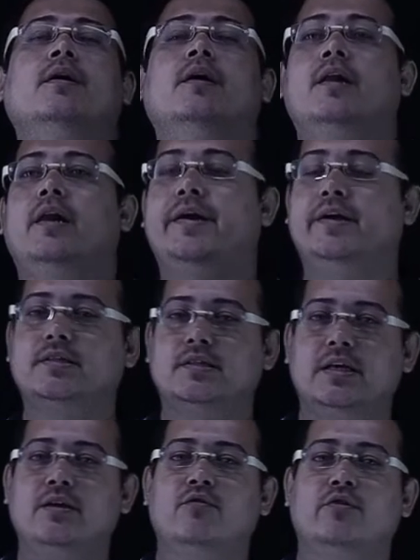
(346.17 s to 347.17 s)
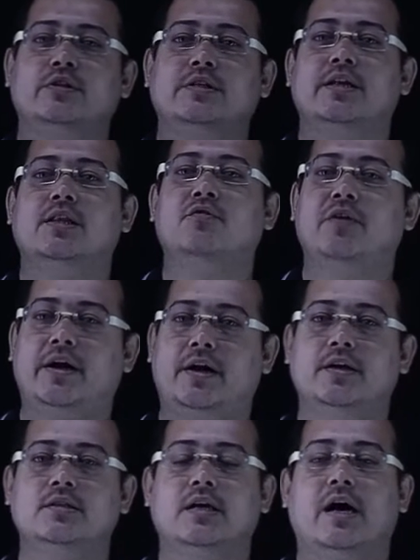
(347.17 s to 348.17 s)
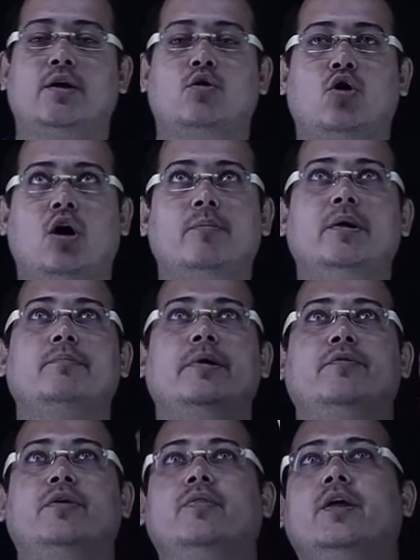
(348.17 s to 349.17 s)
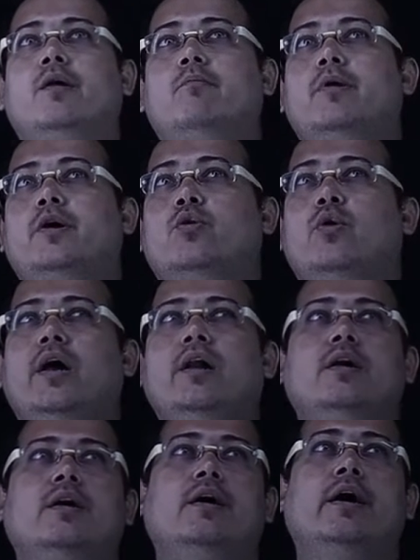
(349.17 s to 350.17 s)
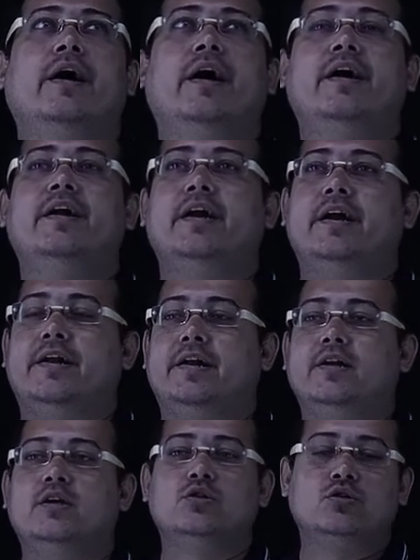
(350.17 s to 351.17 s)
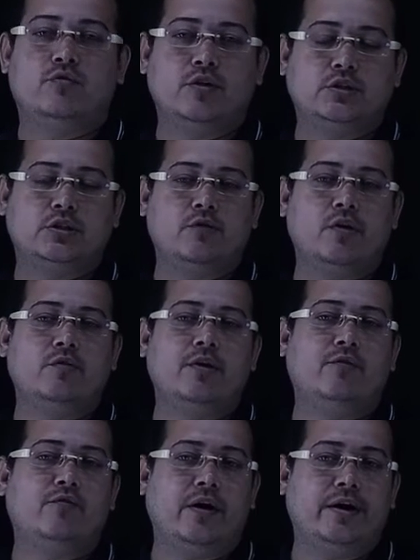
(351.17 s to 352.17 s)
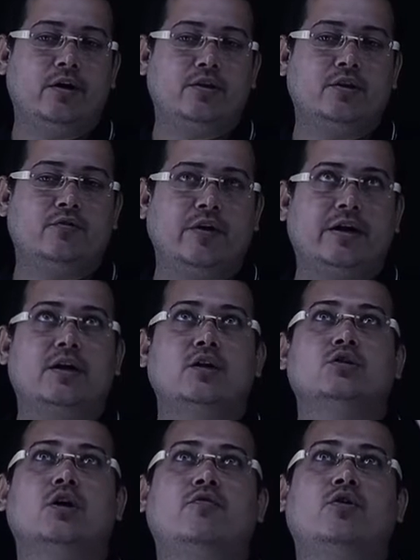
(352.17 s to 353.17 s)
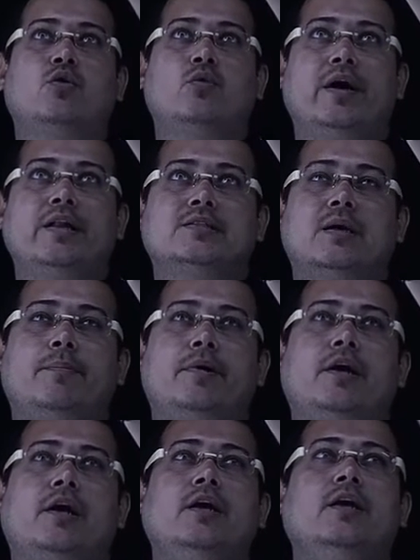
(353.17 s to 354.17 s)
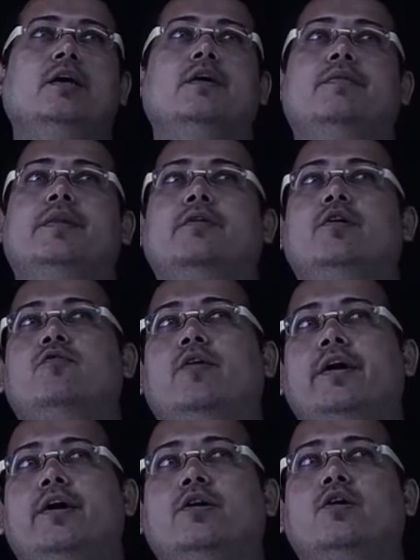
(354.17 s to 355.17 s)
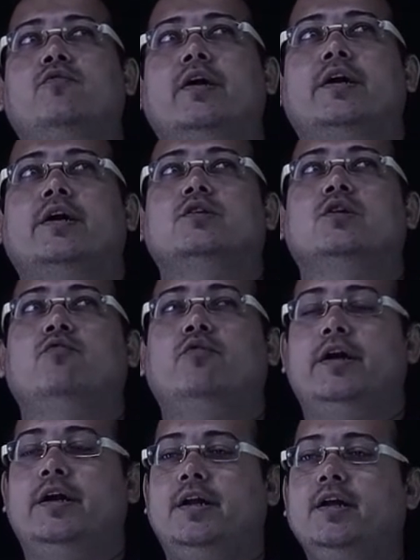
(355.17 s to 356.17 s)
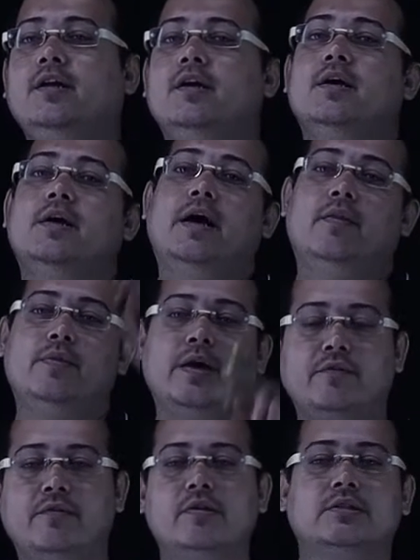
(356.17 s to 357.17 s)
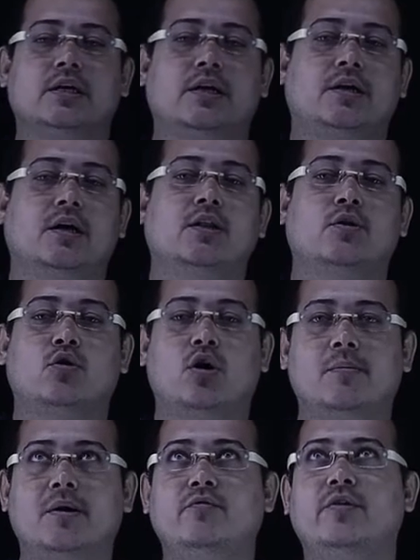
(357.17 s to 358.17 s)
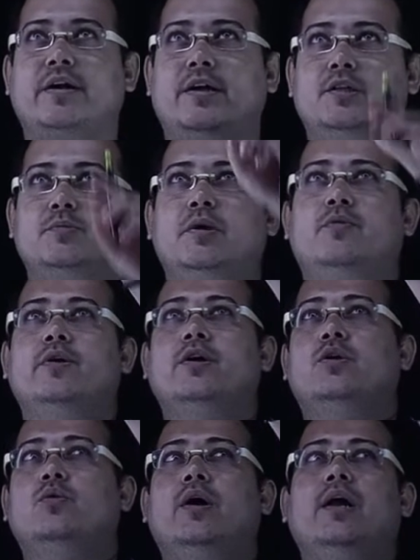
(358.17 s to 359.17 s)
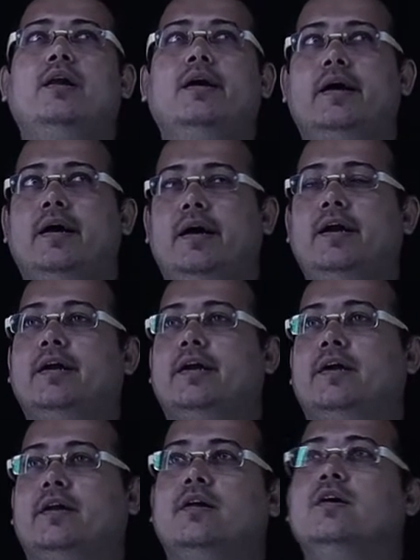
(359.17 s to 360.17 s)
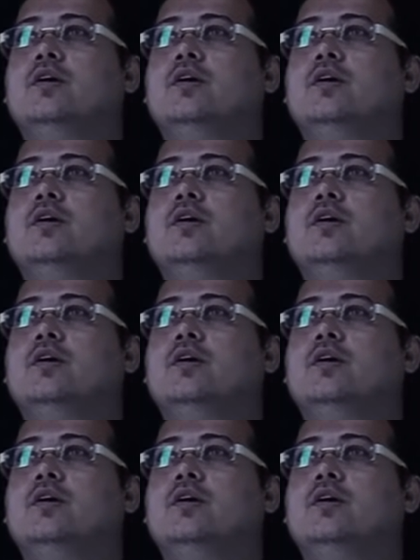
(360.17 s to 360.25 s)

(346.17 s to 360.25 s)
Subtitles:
Let us see which are the factors are common between the number 12 and 18. So first of all, we will find out the factors of 12 separately, then we will find out the factors of 18, and then we will circle the common factors between 12 and 18.